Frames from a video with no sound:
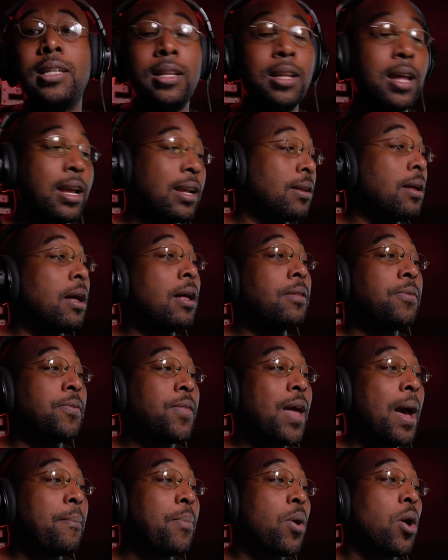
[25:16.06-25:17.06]
like uh,
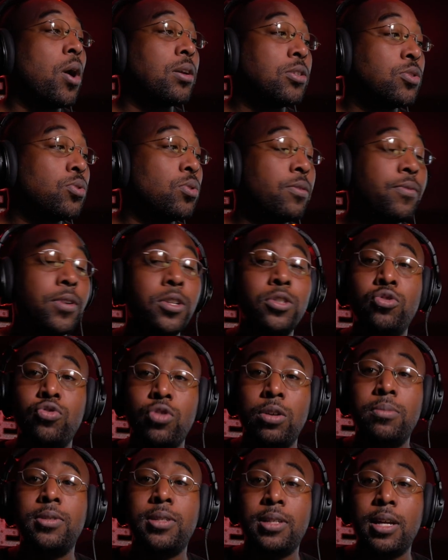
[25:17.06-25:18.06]
that part sort of on
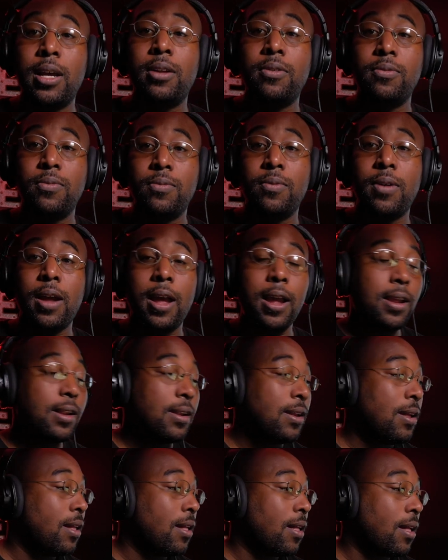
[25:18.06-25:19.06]
drum set, right?
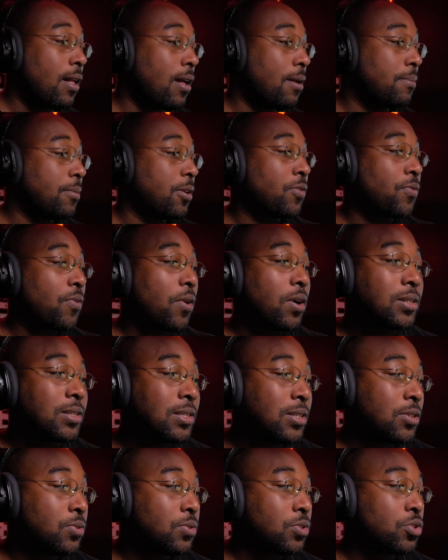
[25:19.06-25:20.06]
Um, as far as
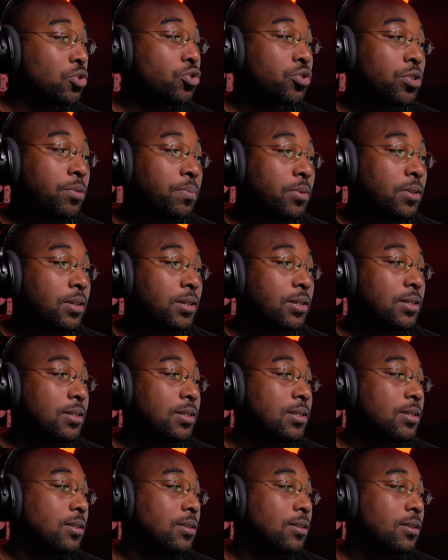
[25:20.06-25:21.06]
those
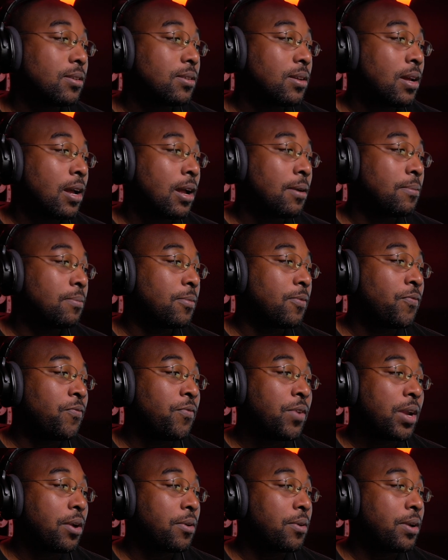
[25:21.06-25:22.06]
triplets, um,
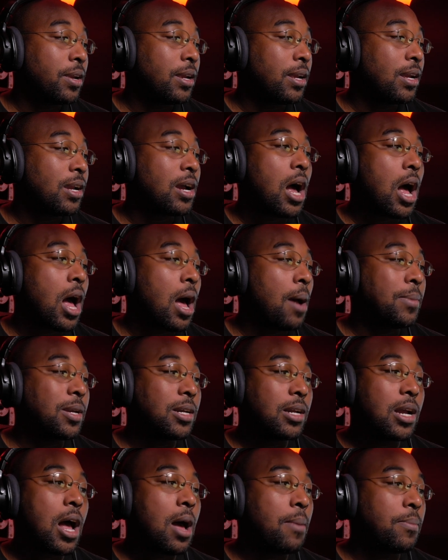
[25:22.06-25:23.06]
very common
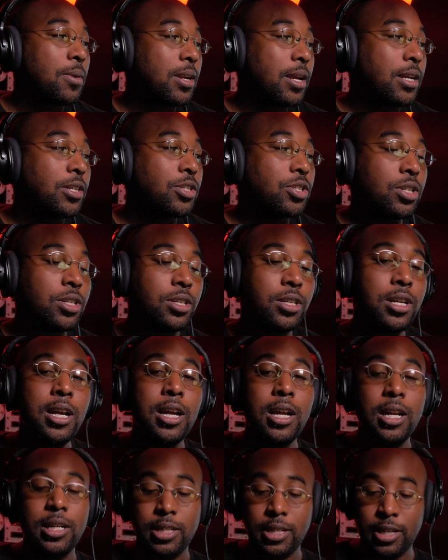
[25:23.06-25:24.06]
combination
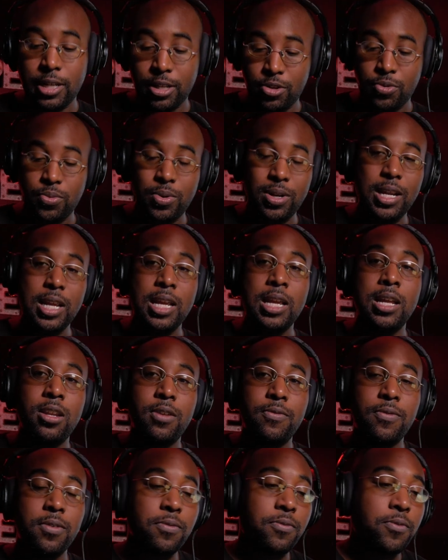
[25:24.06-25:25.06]
to get to an end
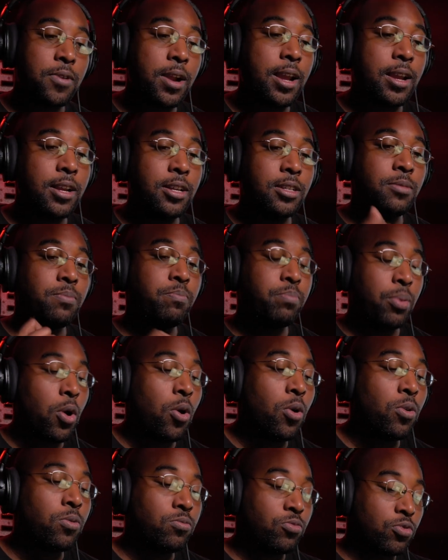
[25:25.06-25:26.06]
of a phrase.
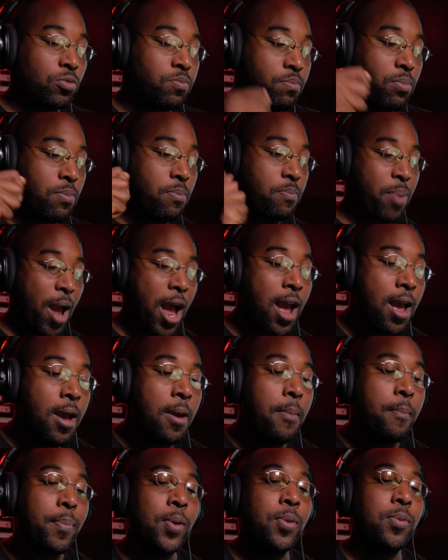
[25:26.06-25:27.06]
Boom,
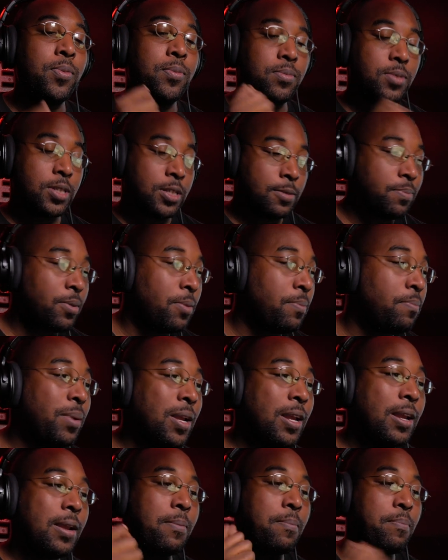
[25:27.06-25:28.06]
boom,
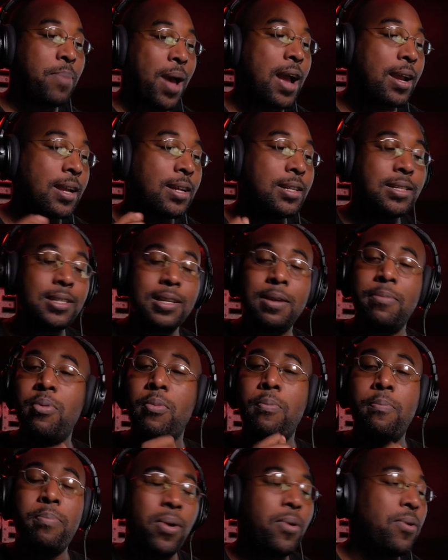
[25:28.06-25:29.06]
boom, pocket,
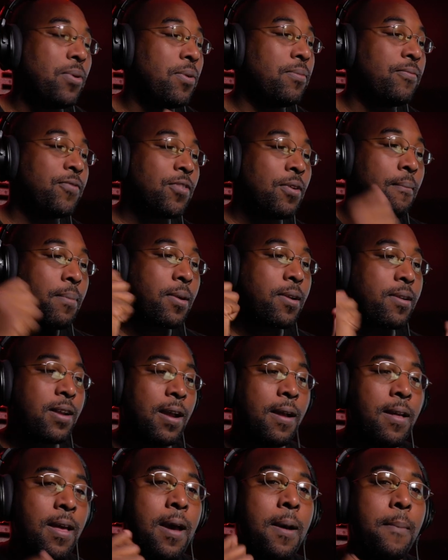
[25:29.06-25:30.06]
boom,
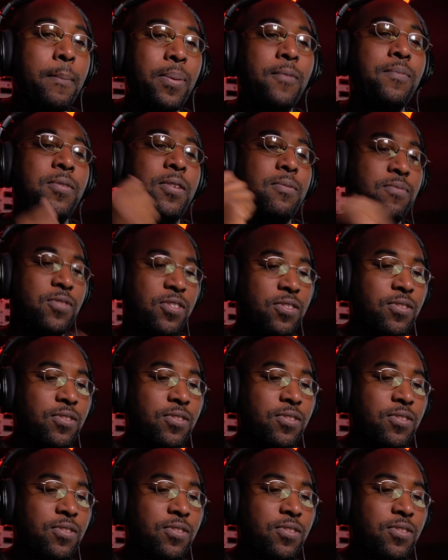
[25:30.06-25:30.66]
boom,